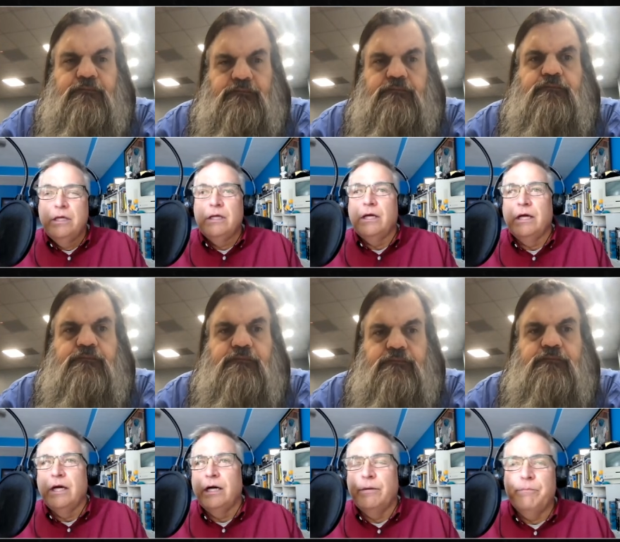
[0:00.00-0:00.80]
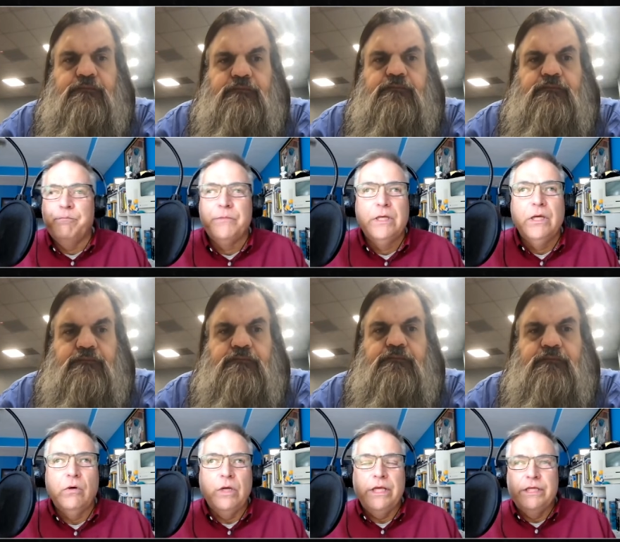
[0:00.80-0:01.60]
Speaker 1: mm-hmm. mm-hmm. um,
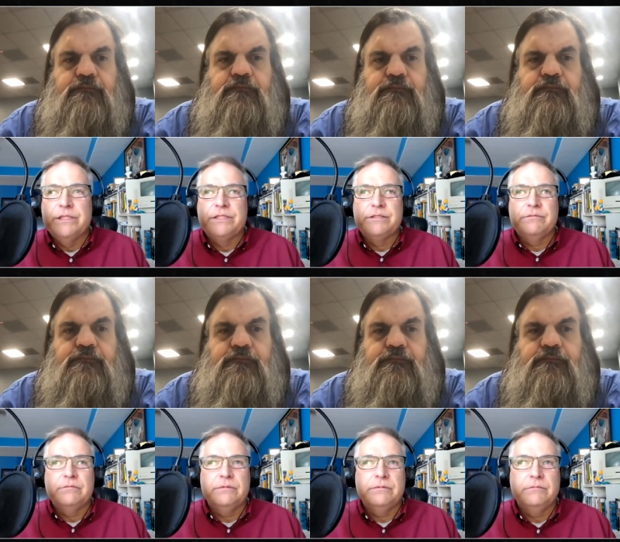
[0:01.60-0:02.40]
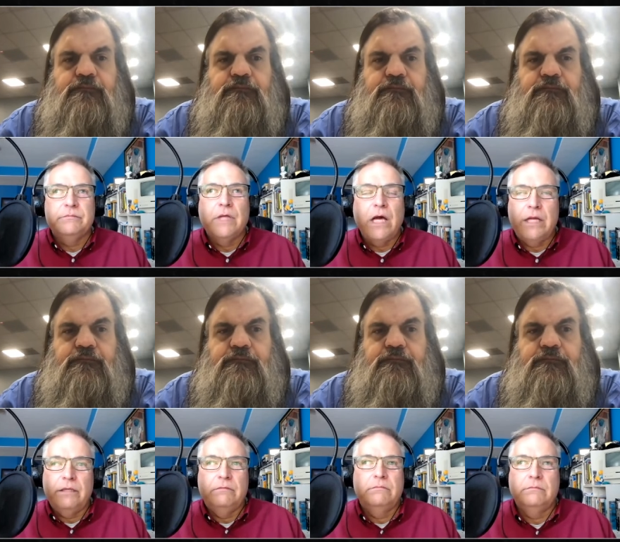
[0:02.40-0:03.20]
is
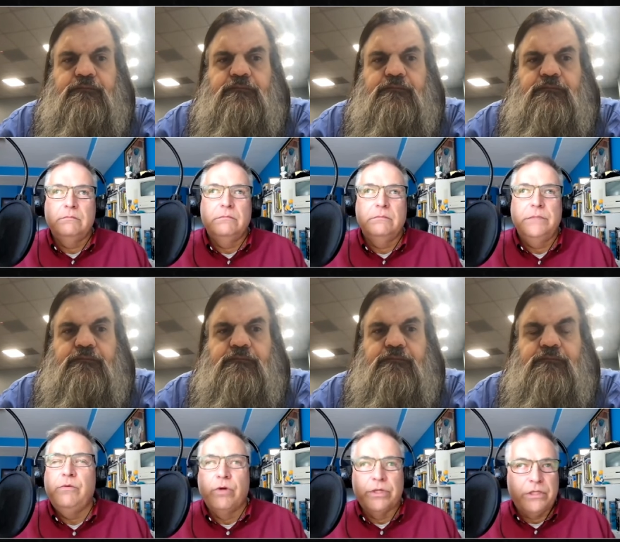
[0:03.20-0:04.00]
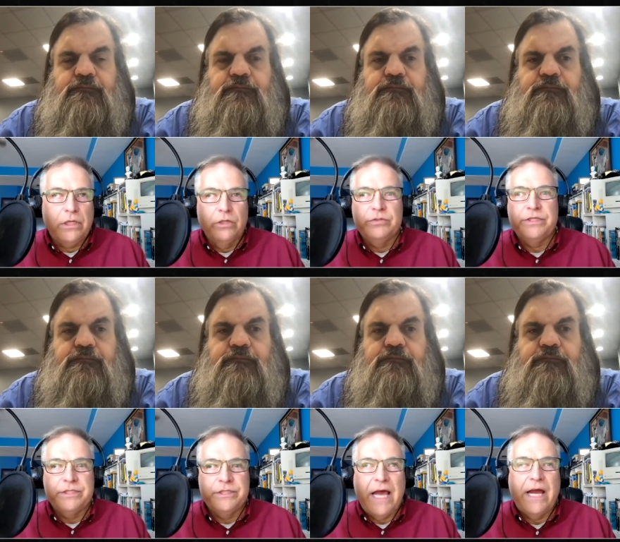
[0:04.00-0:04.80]
not anywhere as close
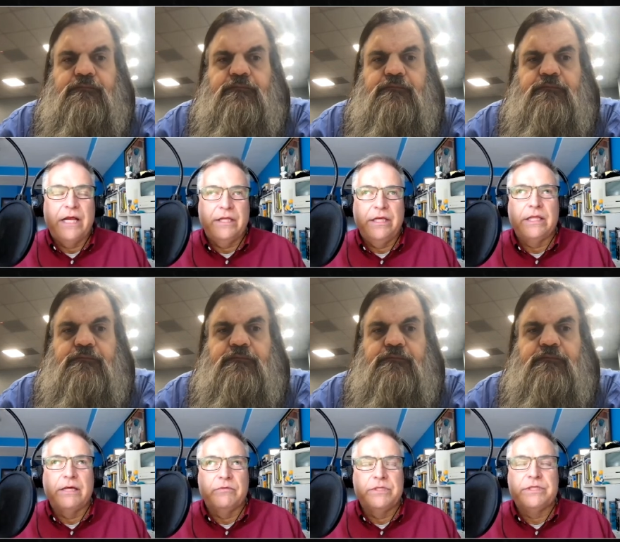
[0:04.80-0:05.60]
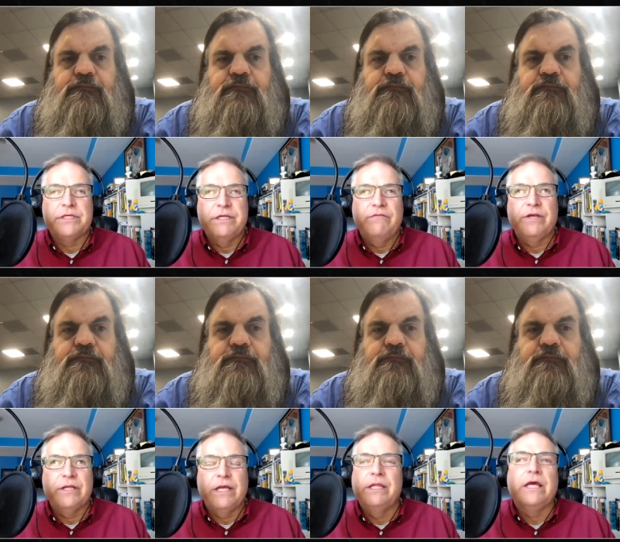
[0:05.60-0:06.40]
as that i think that was
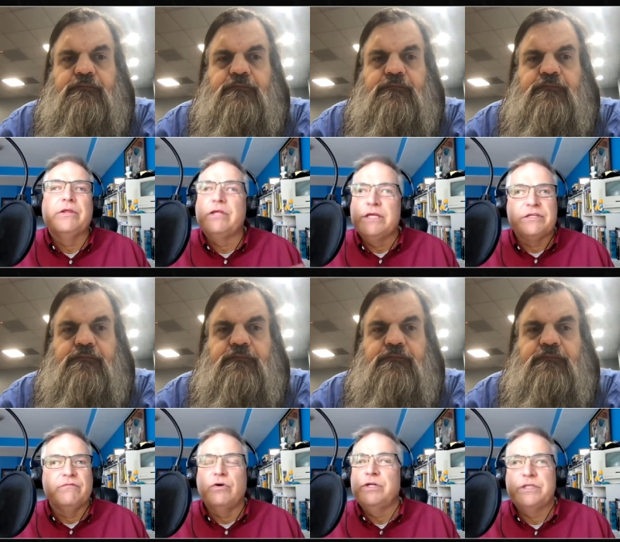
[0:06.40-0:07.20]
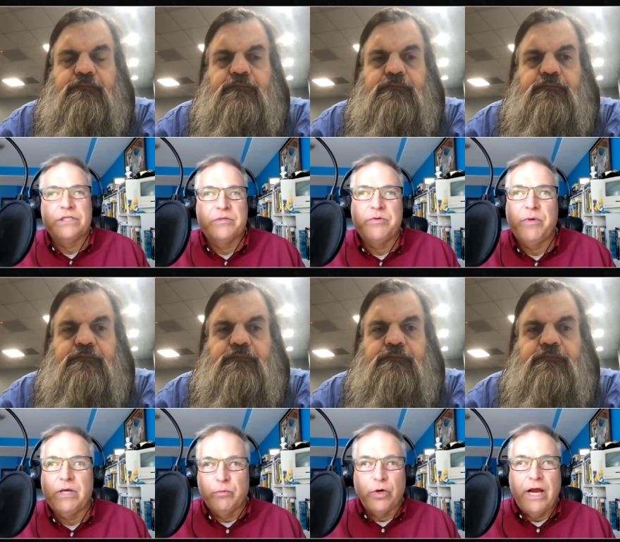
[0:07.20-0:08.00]
significant and the other thing is the voting systems have
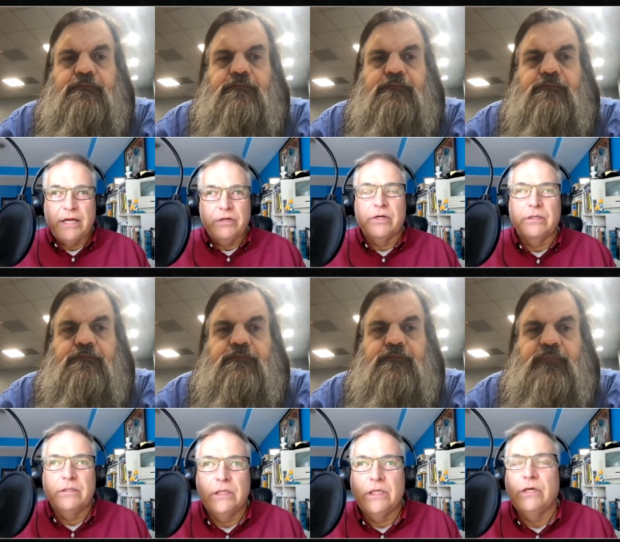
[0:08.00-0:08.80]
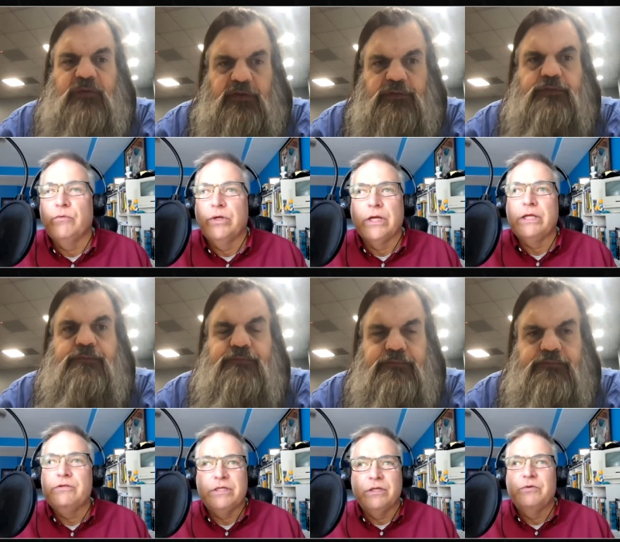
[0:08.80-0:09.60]
become more accurate uh, we're yes. not
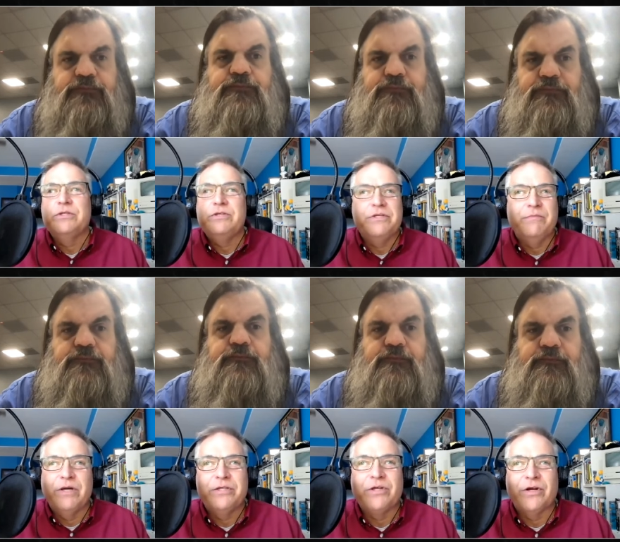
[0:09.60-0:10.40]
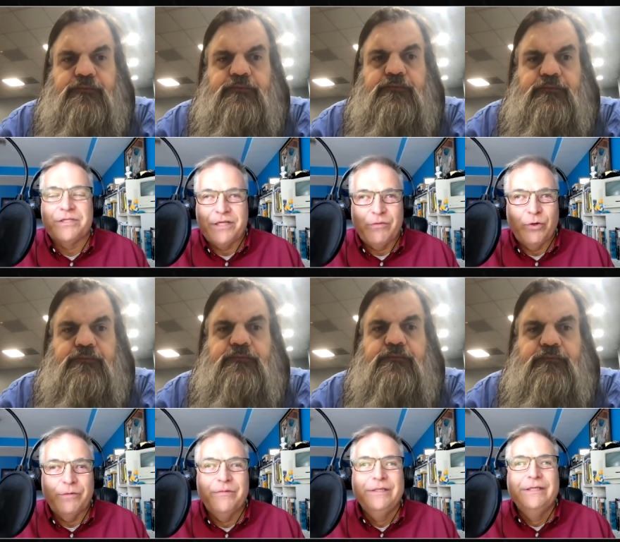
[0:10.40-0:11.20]
using no one's using punch cards anymore